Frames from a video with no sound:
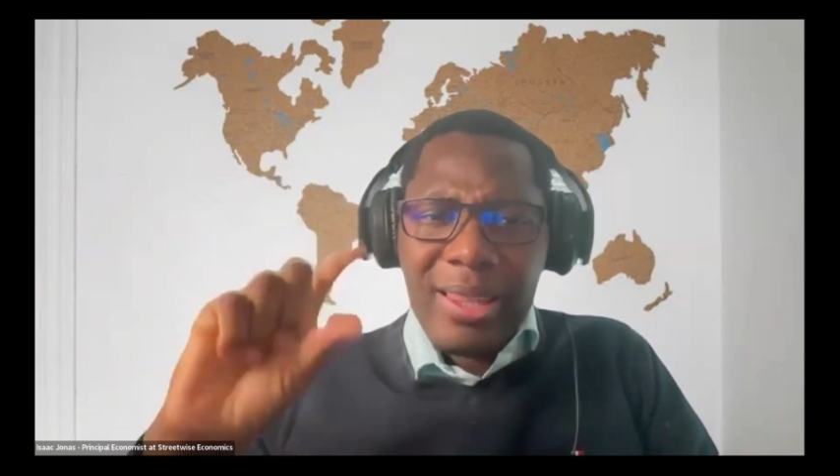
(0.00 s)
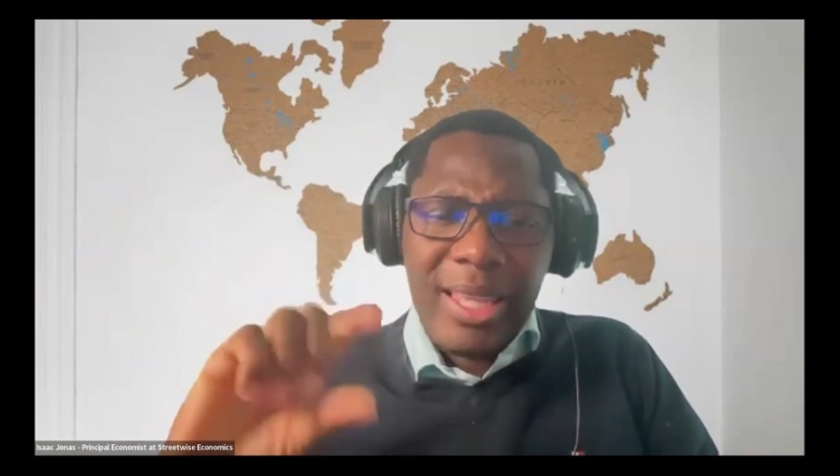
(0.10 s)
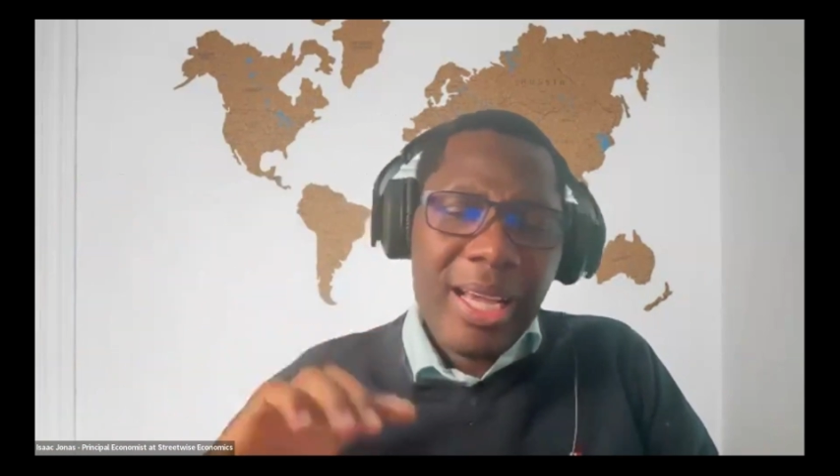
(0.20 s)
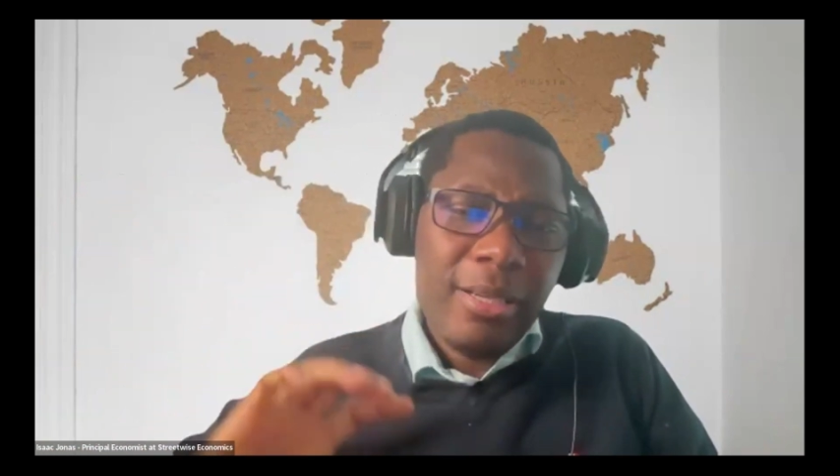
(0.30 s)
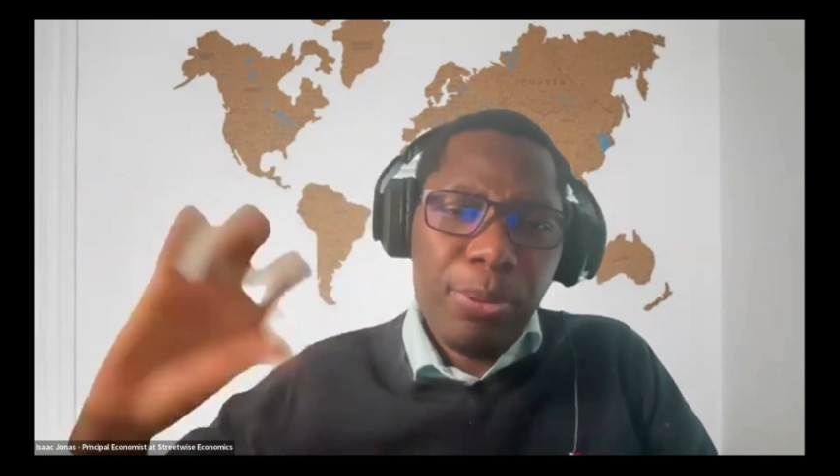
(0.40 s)

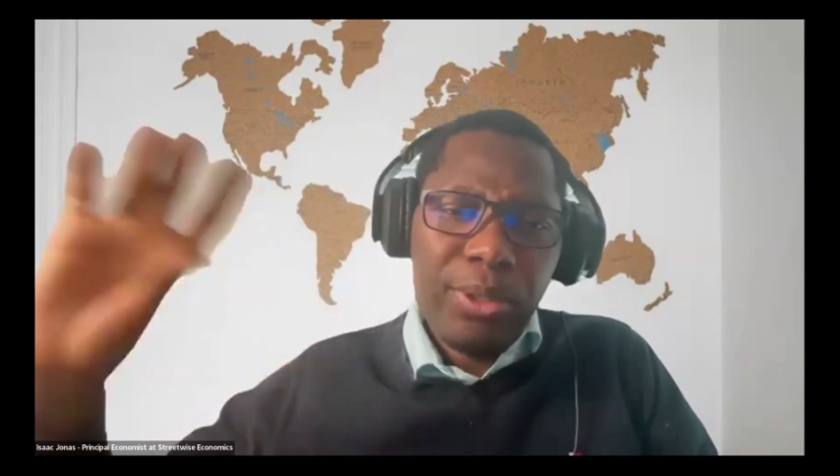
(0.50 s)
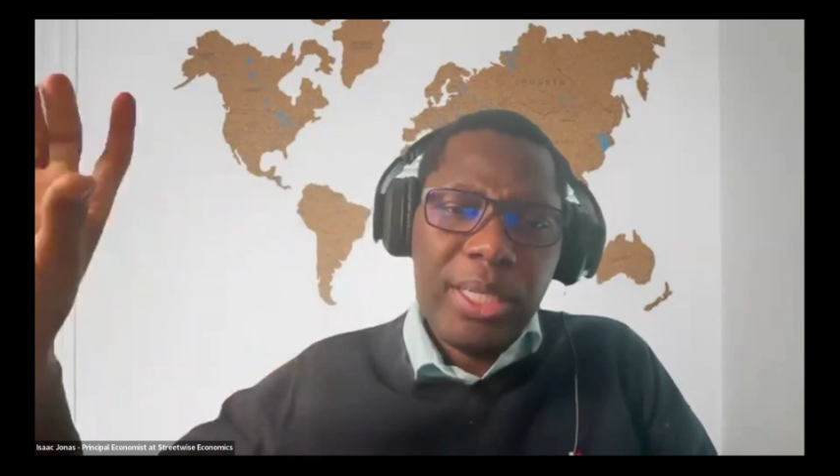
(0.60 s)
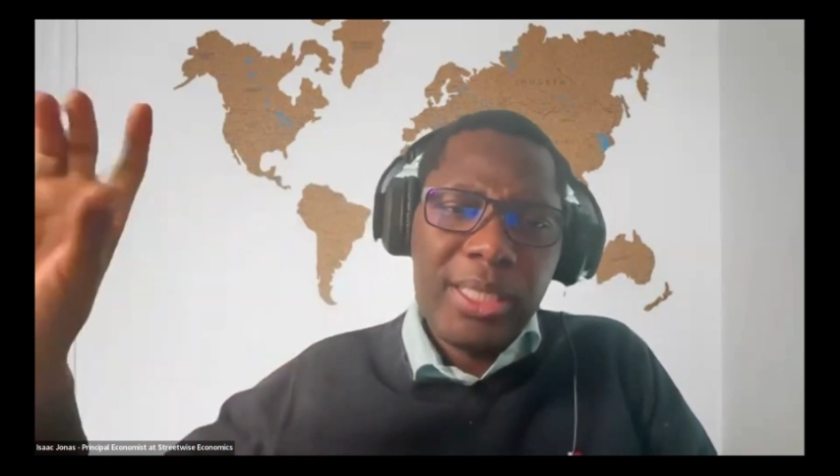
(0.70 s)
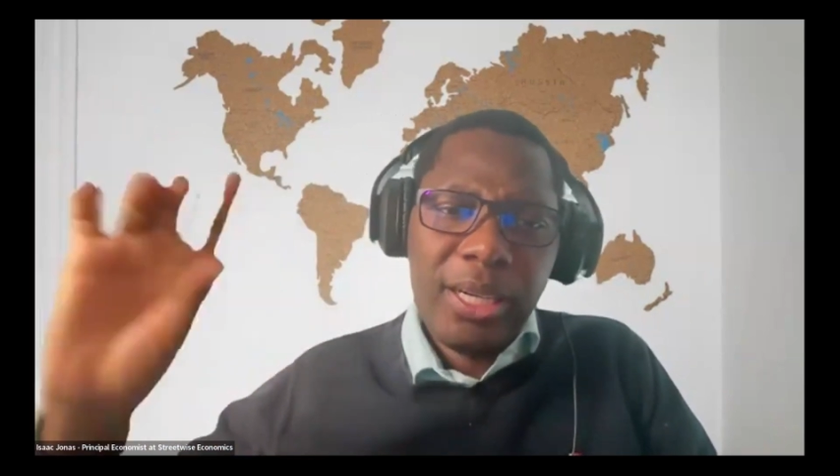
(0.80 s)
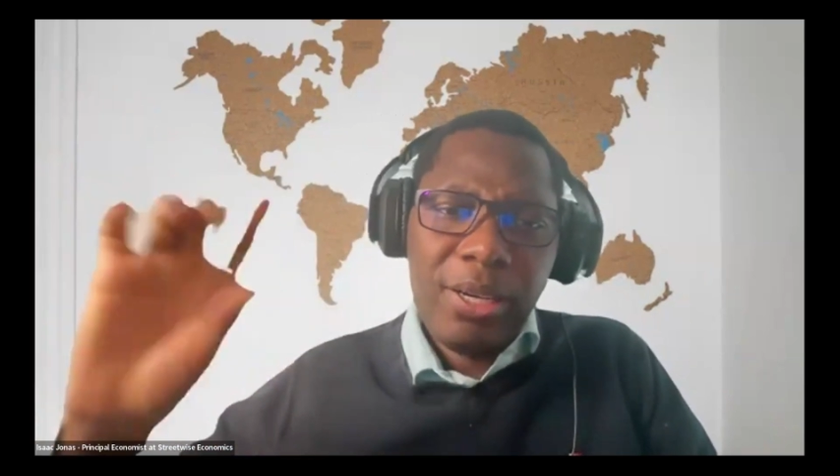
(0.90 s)
that
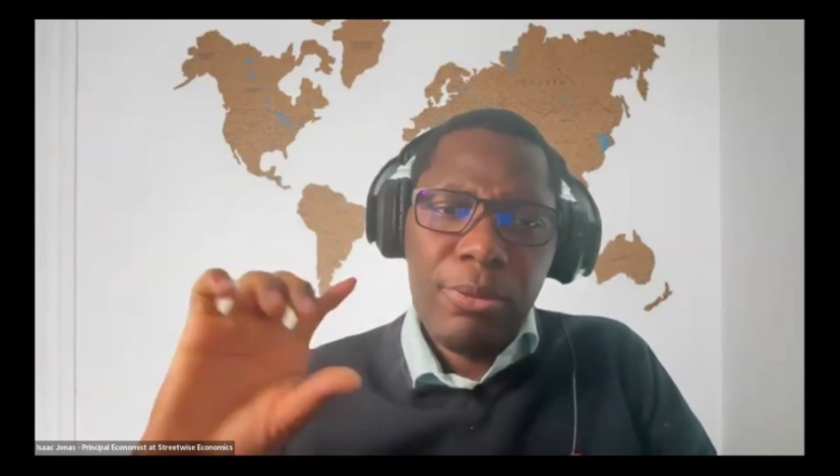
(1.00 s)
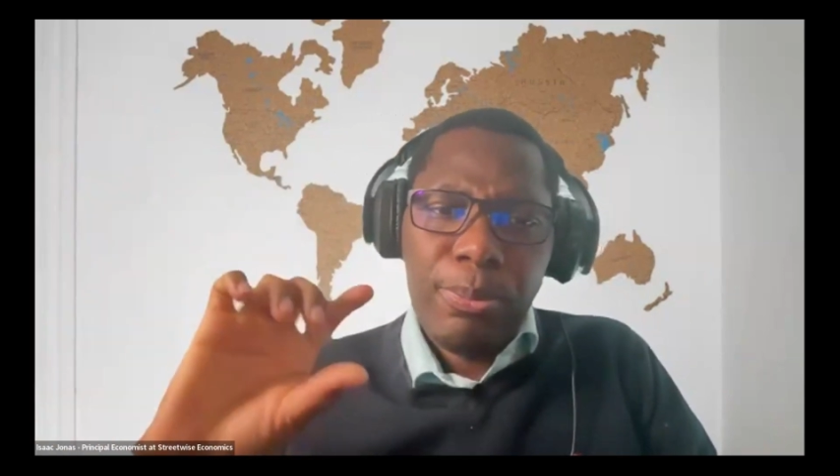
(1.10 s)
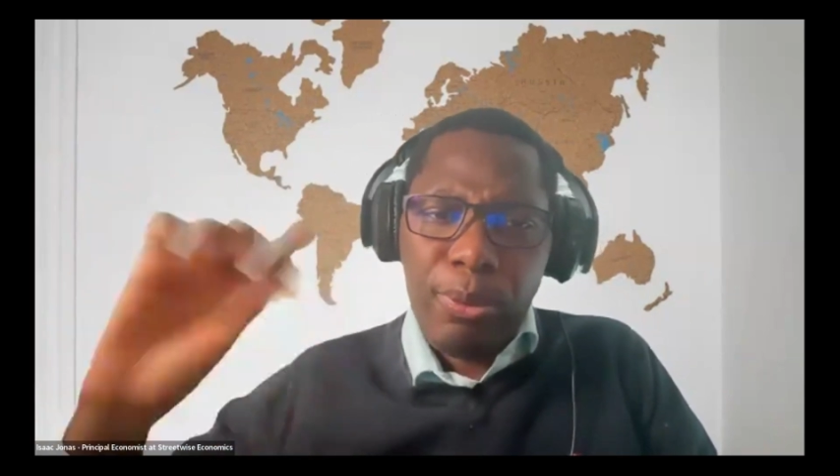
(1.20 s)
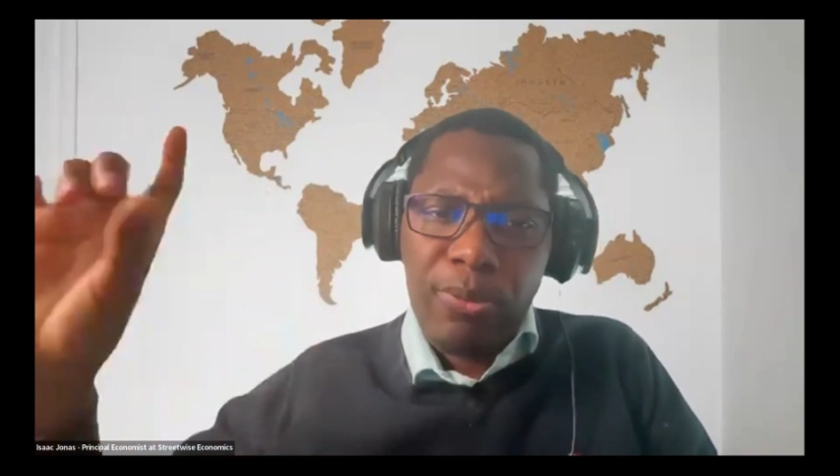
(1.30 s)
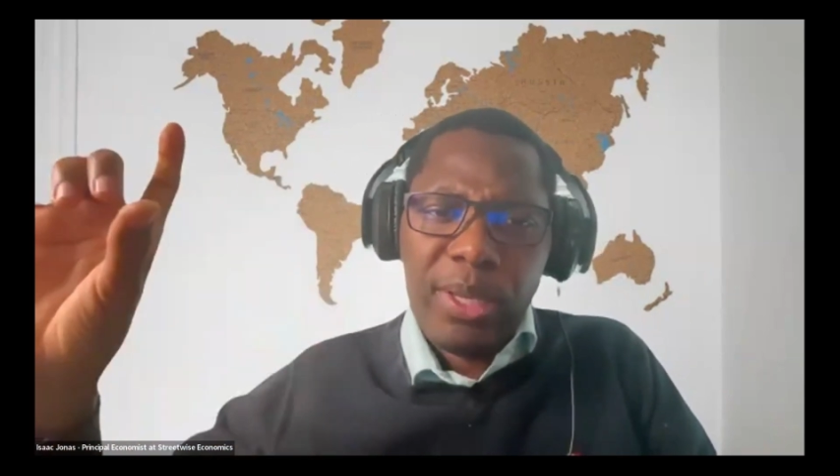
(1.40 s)
potential
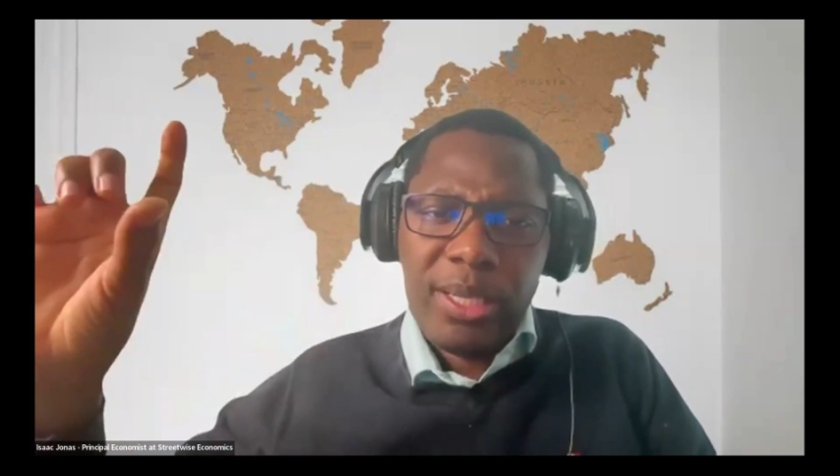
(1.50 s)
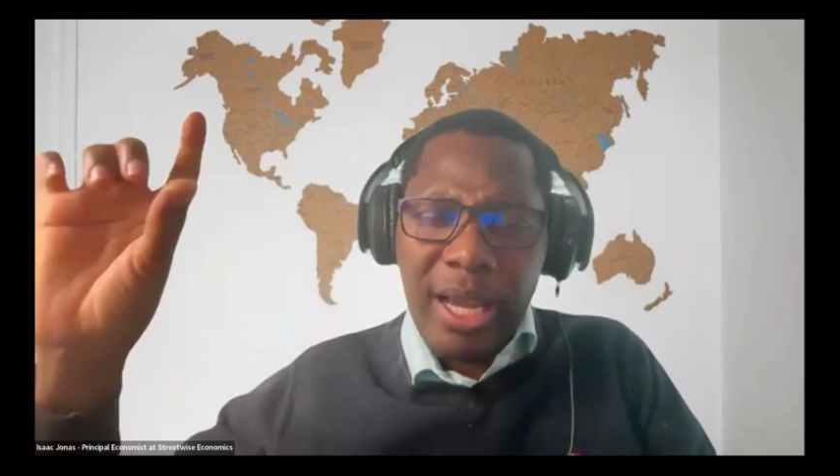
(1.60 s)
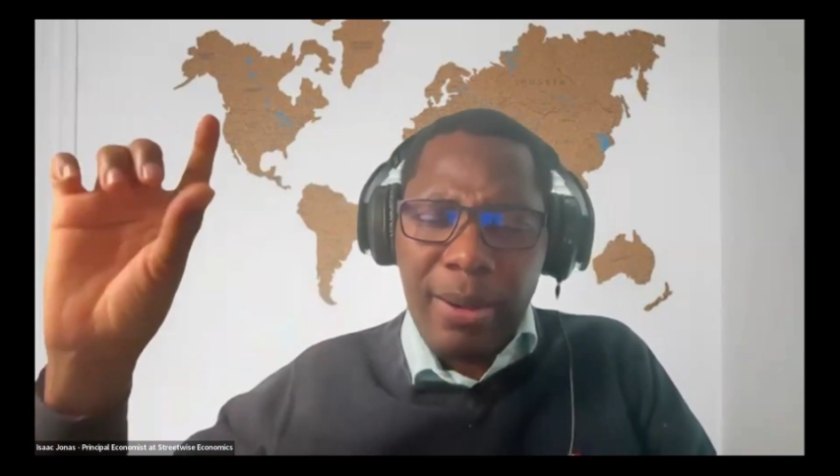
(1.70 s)
profit